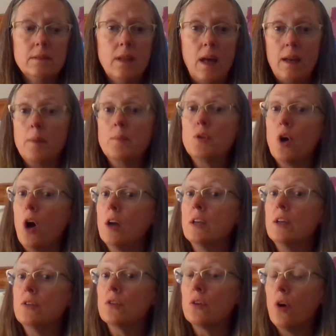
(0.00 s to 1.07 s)
and I'm
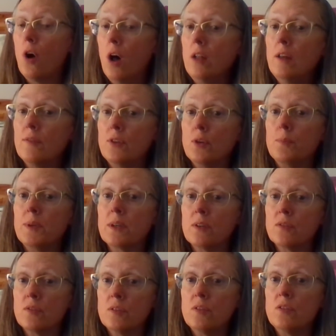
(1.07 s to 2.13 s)
talking to all of you
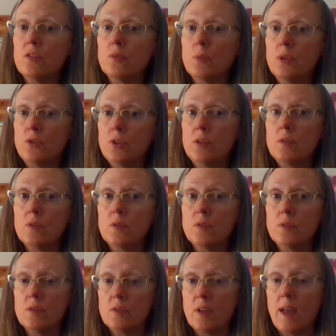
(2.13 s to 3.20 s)
because this is what Jesus
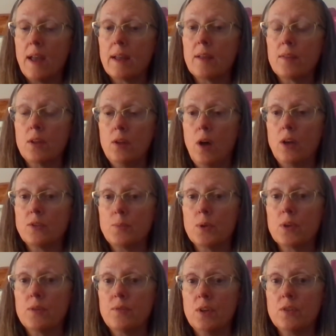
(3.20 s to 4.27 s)
is saying in the Lost Book
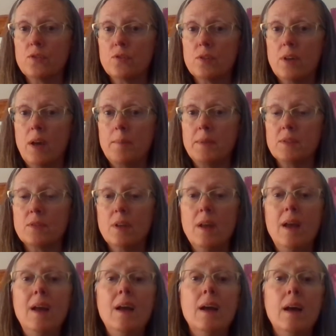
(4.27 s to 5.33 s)
of Nostradamus,
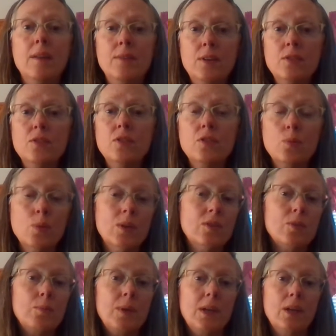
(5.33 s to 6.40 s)
and this is
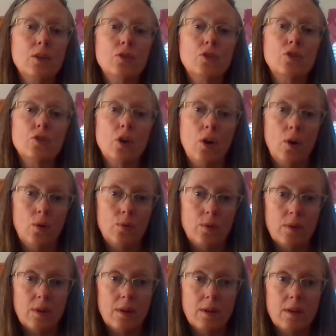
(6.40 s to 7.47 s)
what's being shown
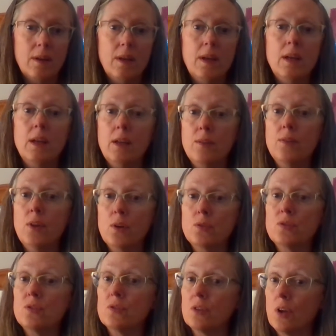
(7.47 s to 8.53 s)
in
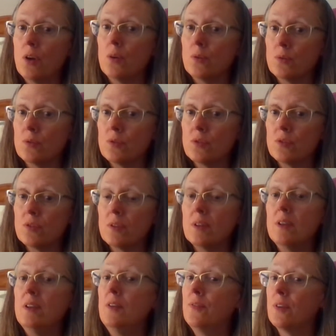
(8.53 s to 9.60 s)
those stones.
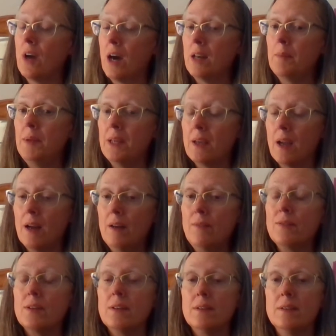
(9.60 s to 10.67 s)
You've got to be
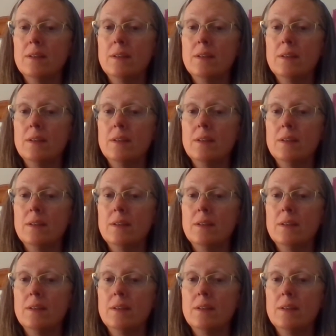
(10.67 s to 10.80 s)
careful.